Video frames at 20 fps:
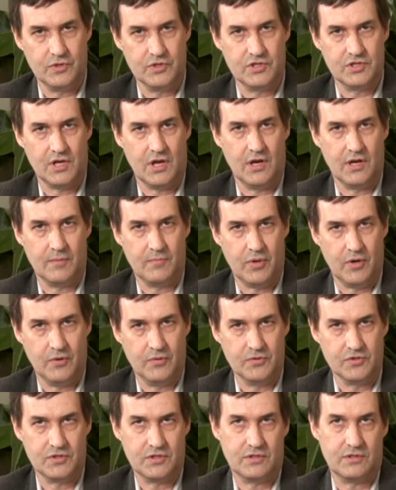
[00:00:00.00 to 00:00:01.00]
was
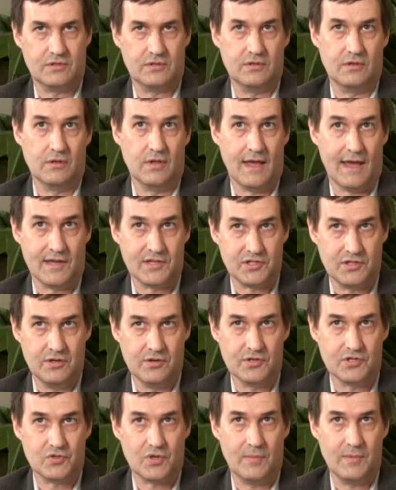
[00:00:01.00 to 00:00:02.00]
unopposed last
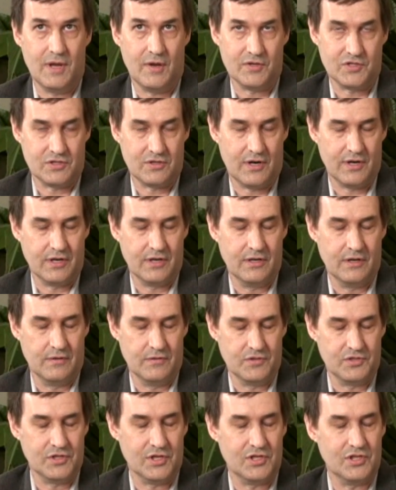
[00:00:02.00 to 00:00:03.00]
year, so I'm now starting
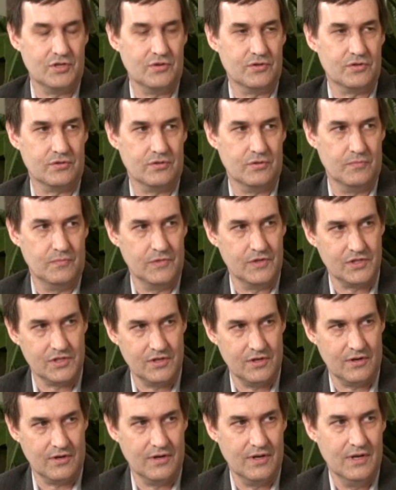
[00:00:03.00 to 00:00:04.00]
another 6-year term this
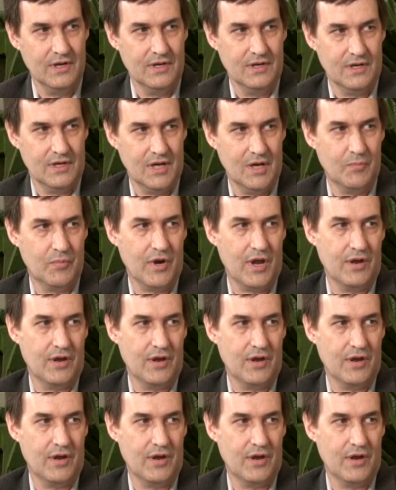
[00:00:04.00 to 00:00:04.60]
year, a